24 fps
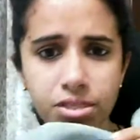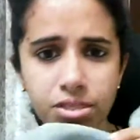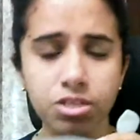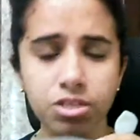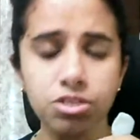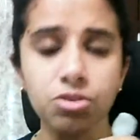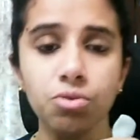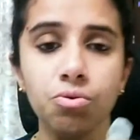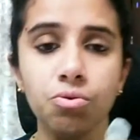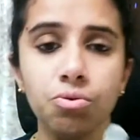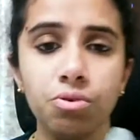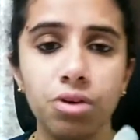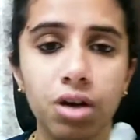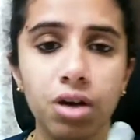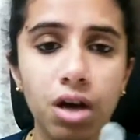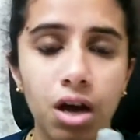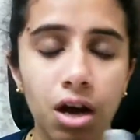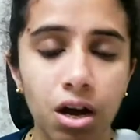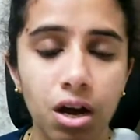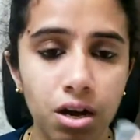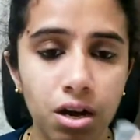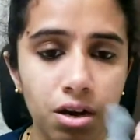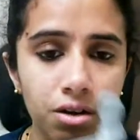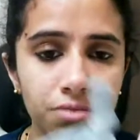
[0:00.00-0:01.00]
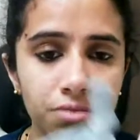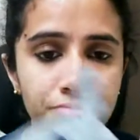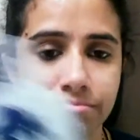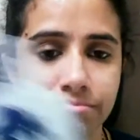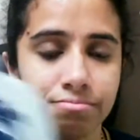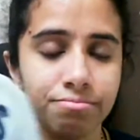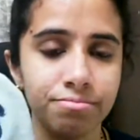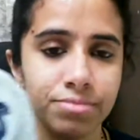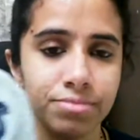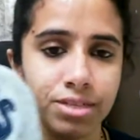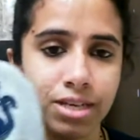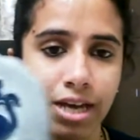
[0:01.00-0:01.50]
So
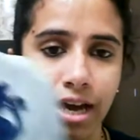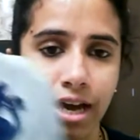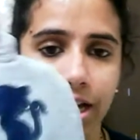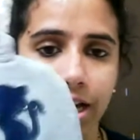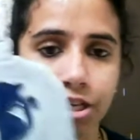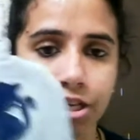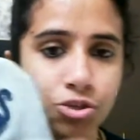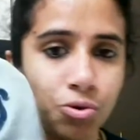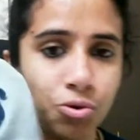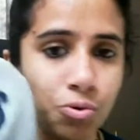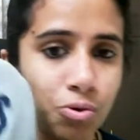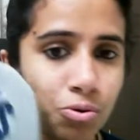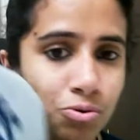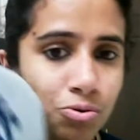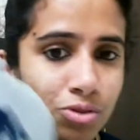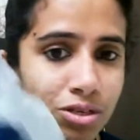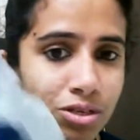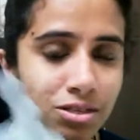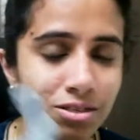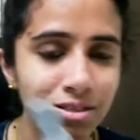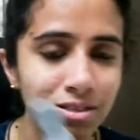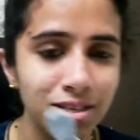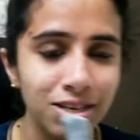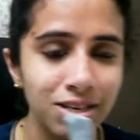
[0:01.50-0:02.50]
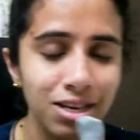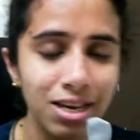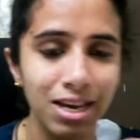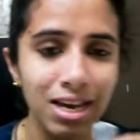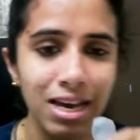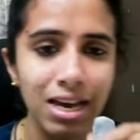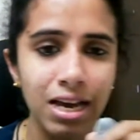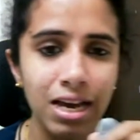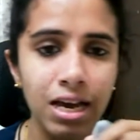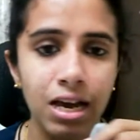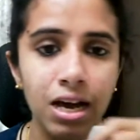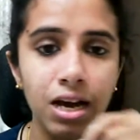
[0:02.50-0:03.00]
yeah, I showed you this.
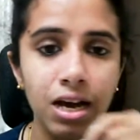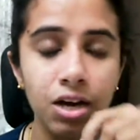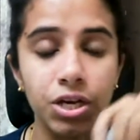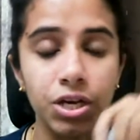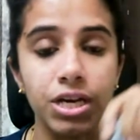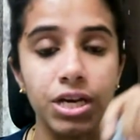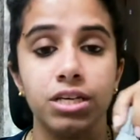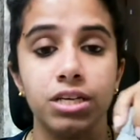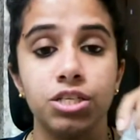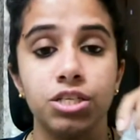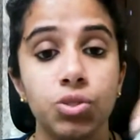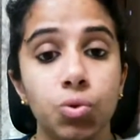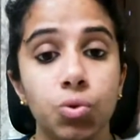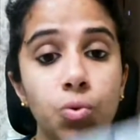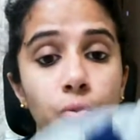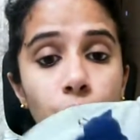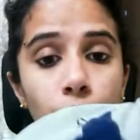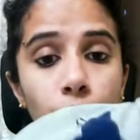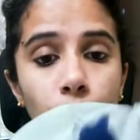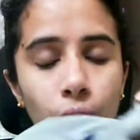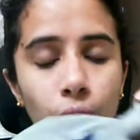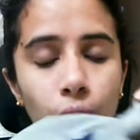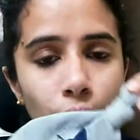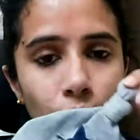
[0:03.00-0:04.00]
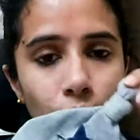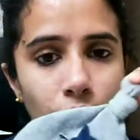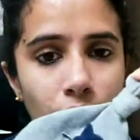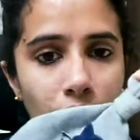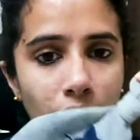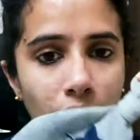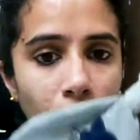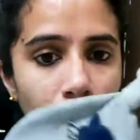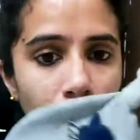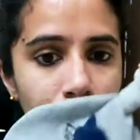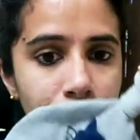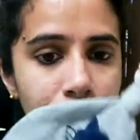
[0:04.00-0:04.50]
Okay, so
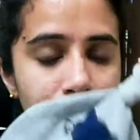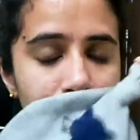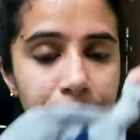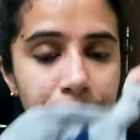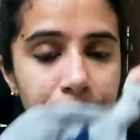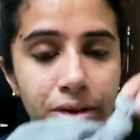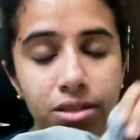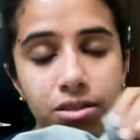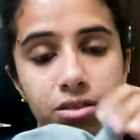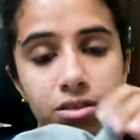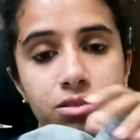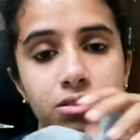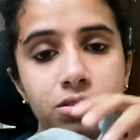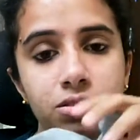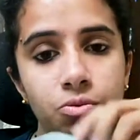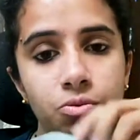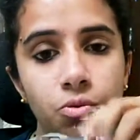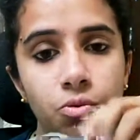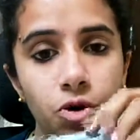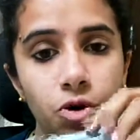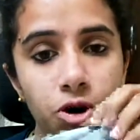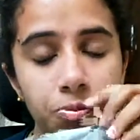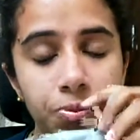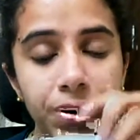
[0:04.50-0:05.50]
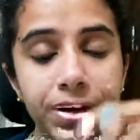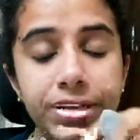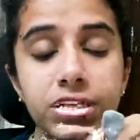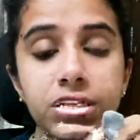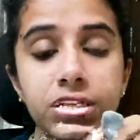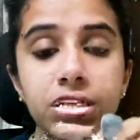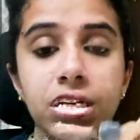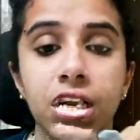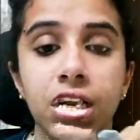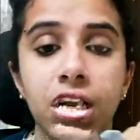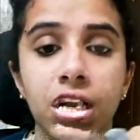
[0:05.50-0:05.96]
how did I make this? What pattern?